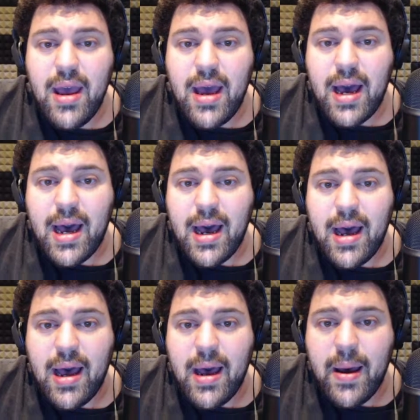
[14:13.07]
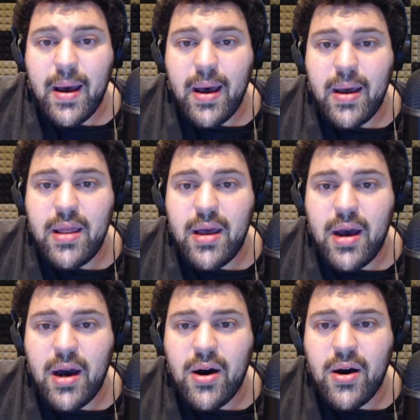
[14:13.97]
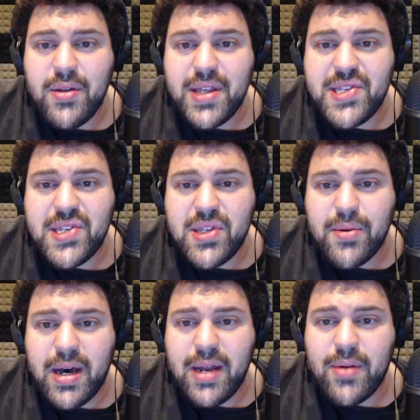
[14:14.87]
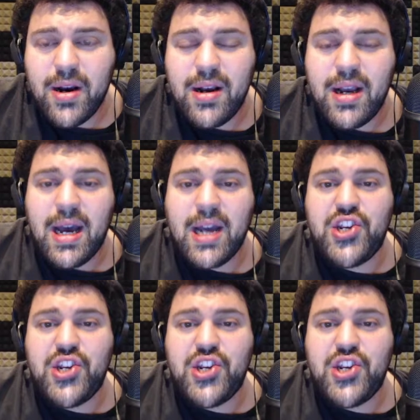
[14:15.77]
This is the one where